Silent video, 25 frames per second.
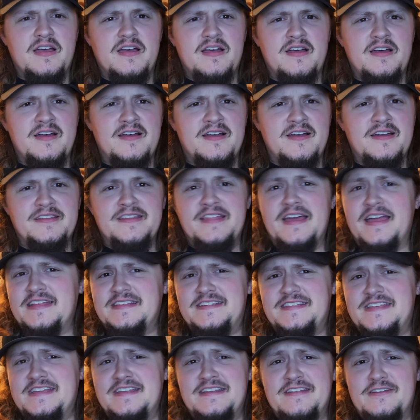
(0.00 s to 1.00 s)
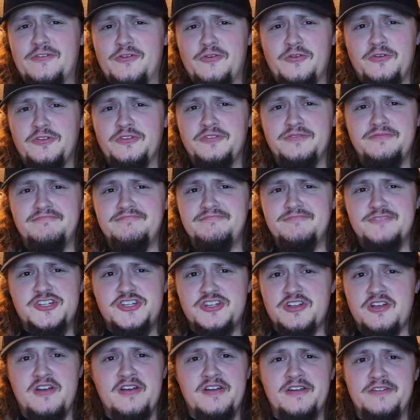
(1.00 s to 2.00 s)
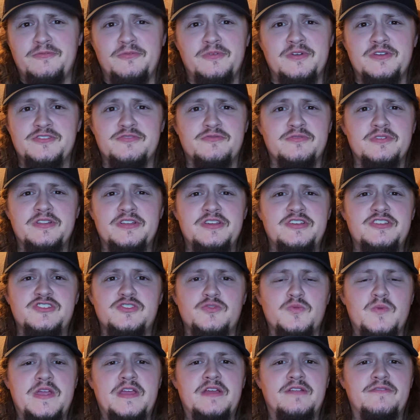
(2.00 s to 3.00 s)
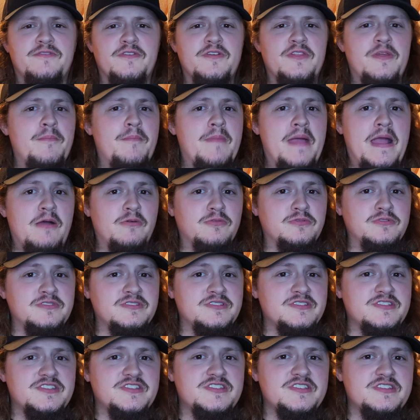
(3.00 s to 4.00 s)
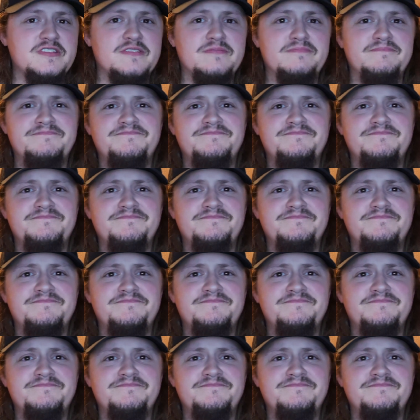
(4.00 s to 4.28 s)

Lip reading: 19-year-old Sean was really swinging for the mountains